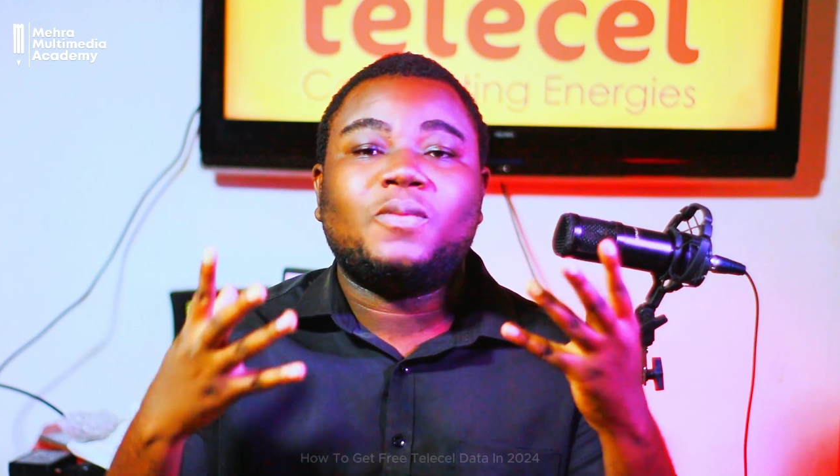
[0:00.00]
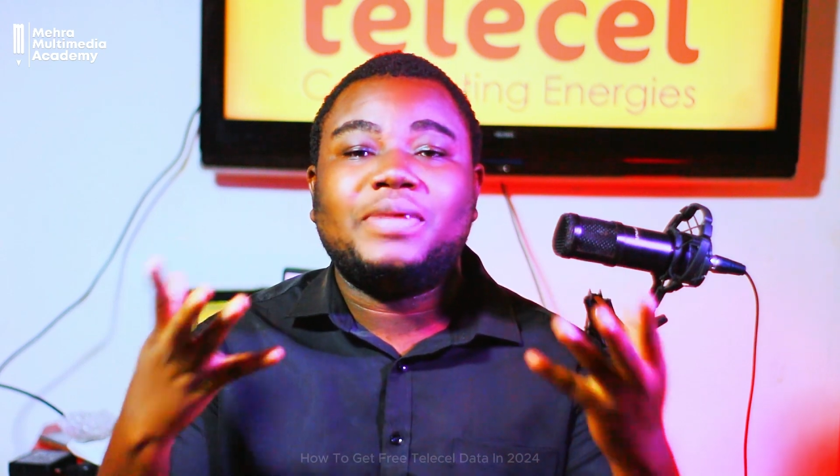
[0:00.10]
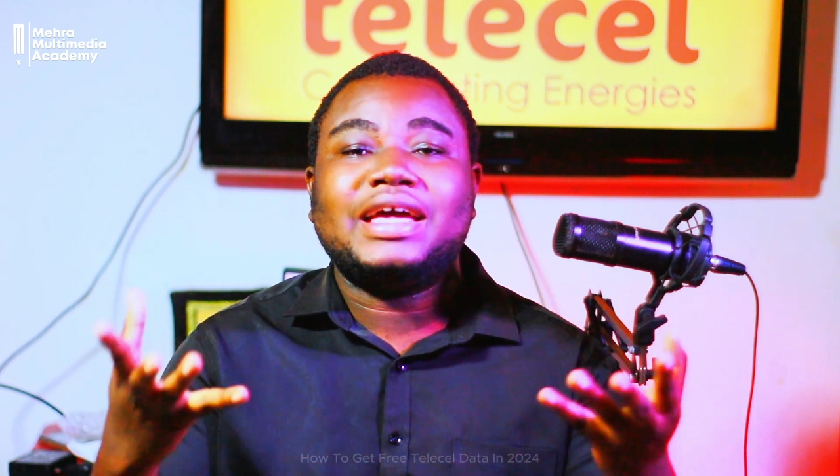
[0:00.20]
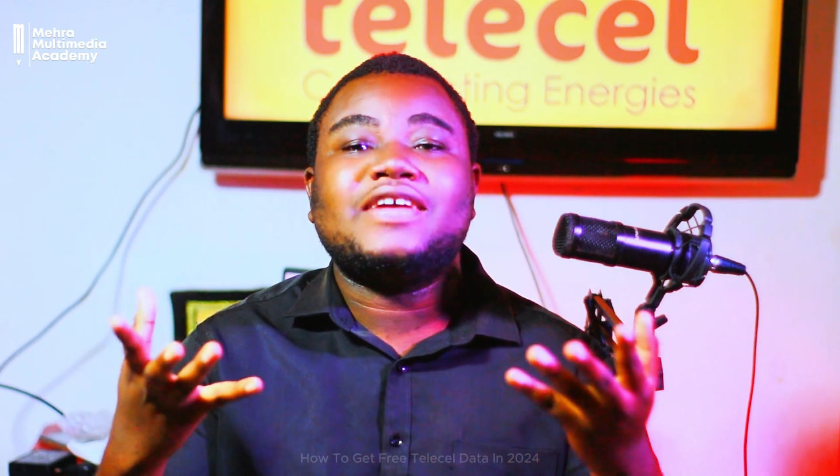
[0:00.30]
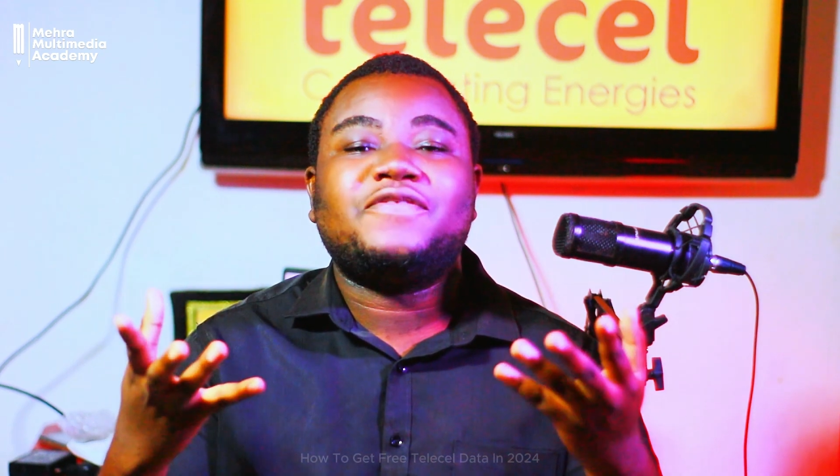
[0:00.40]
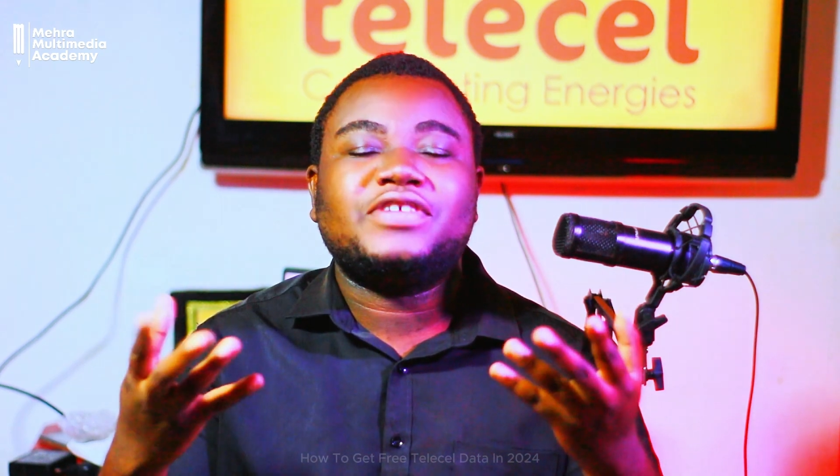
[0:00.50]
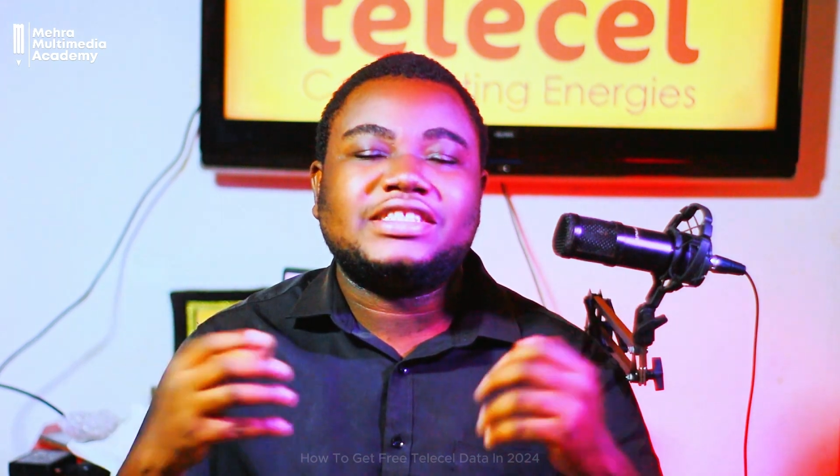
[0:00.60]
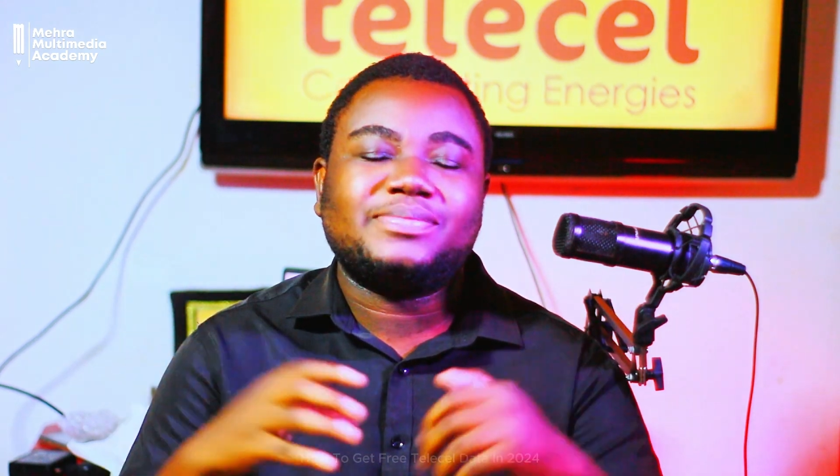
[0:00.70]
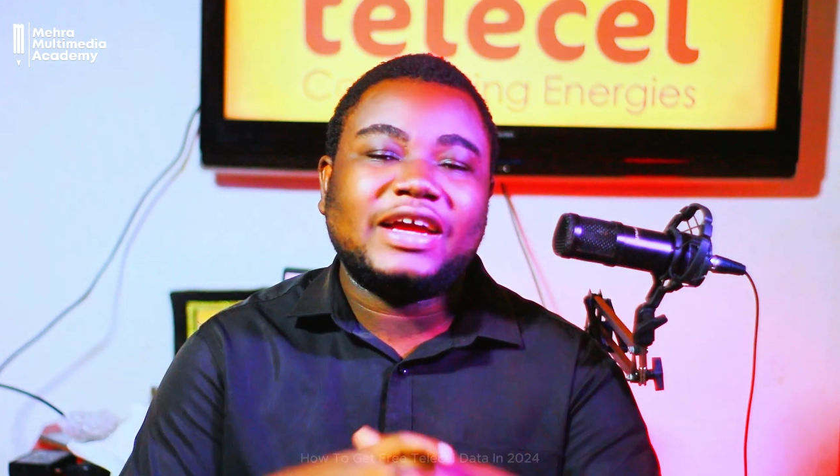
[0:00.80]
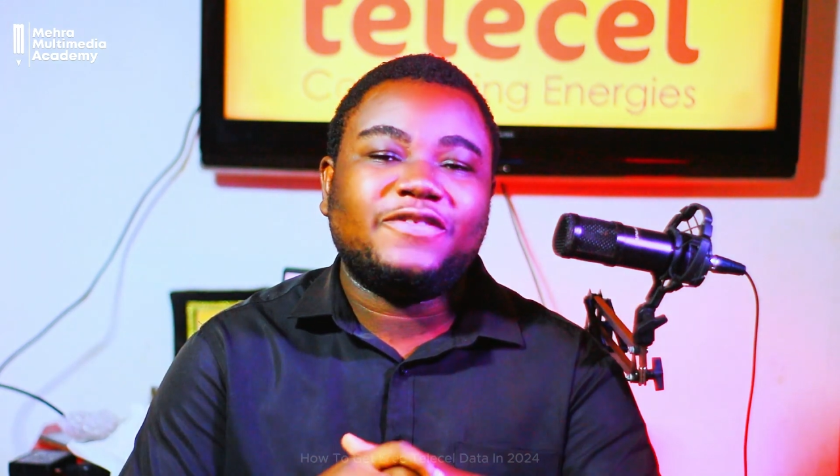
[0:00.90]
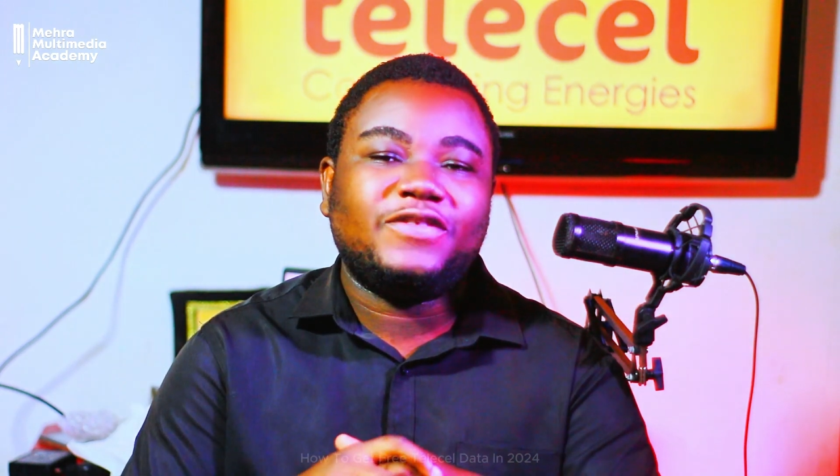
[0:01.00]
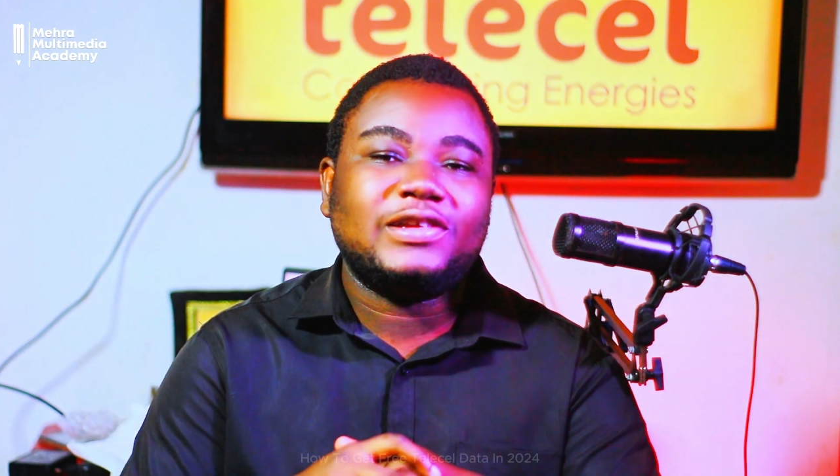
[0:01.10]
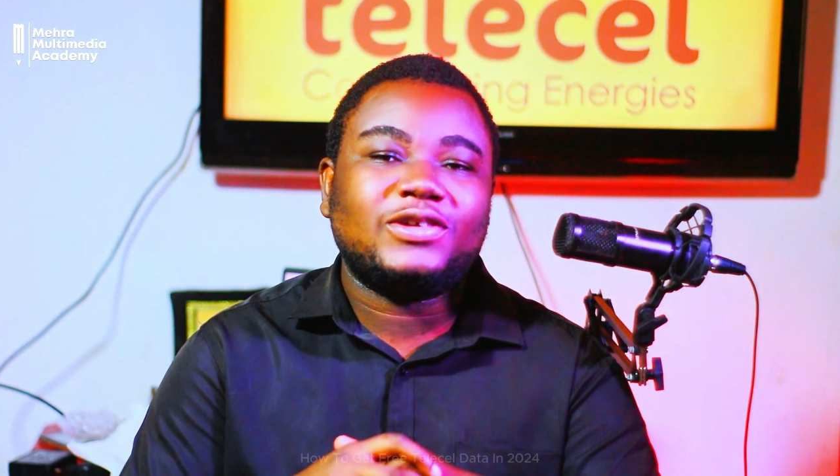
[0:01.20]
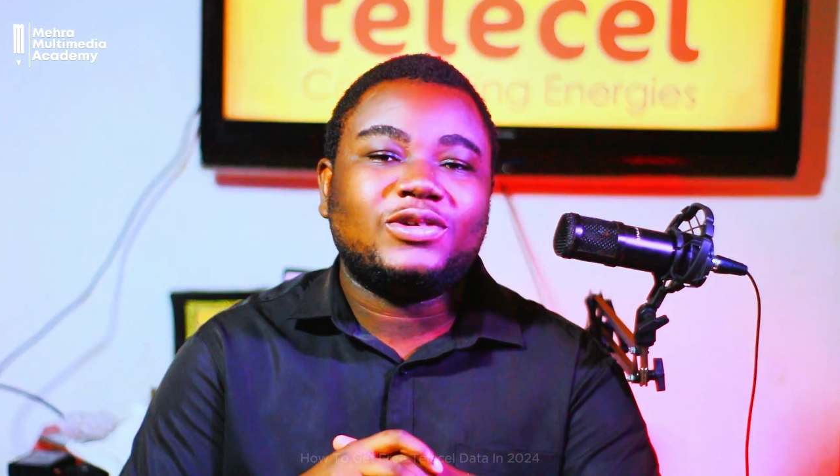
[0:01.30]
benefit my fellow